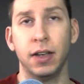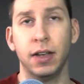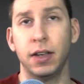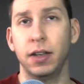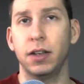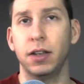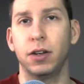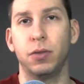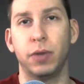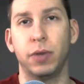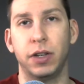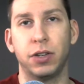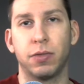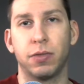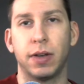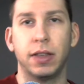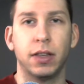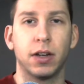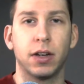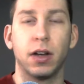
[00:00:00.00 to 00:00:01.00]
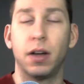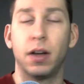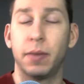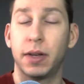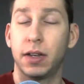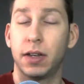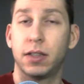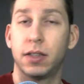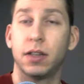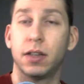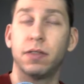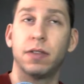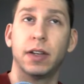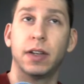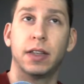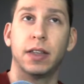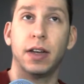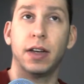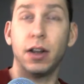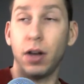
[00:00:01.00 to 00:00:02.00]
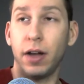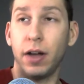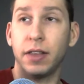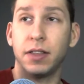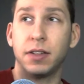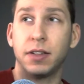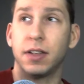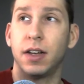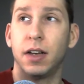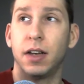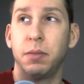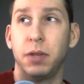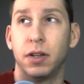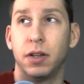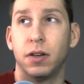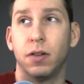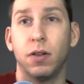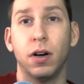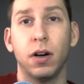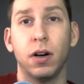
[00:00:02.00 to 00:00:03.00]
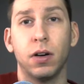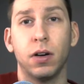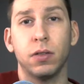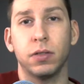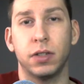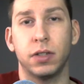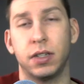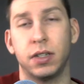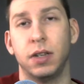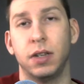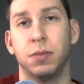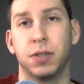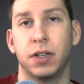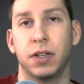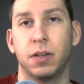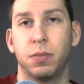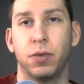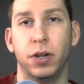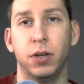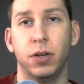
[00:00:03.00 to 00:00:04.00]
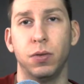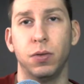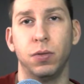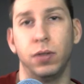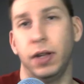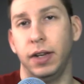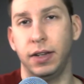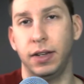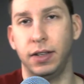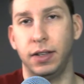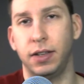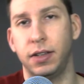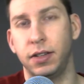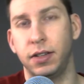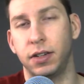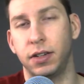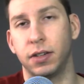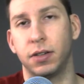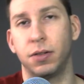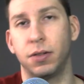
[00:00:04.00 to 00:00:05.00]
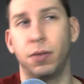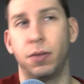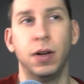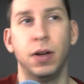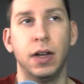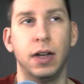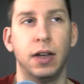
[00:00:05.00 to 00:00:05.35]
you know, when he's writing the comic and stuff like that at the time, you know, oh, this seems like a pretty cool idea, you know,